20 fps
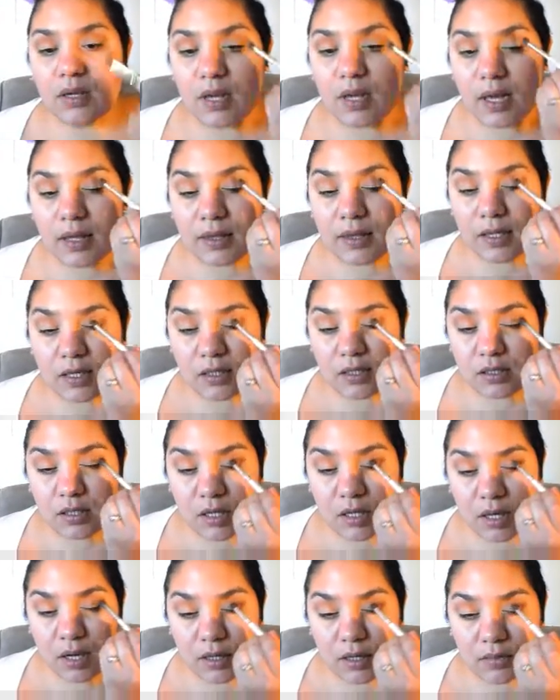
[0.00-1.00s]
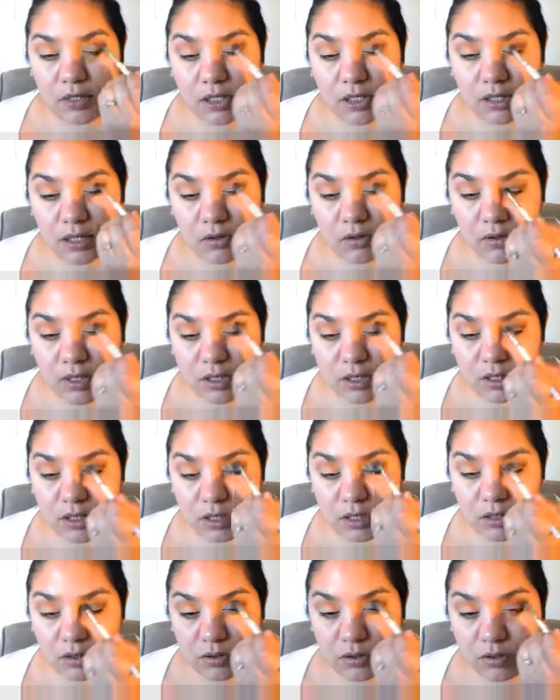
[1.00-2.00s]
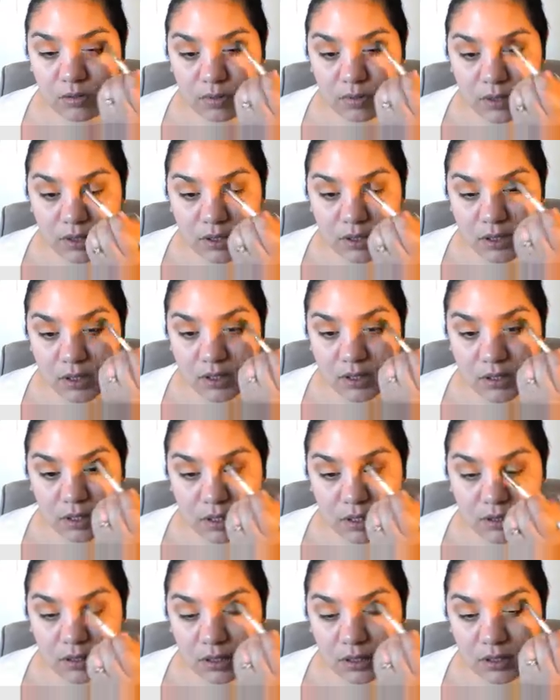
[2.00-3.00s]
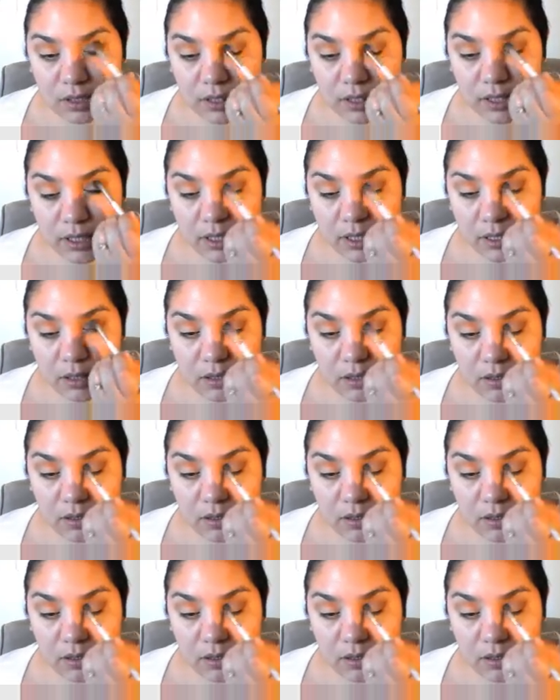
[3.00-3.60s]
And then I'm just going to put this on the lid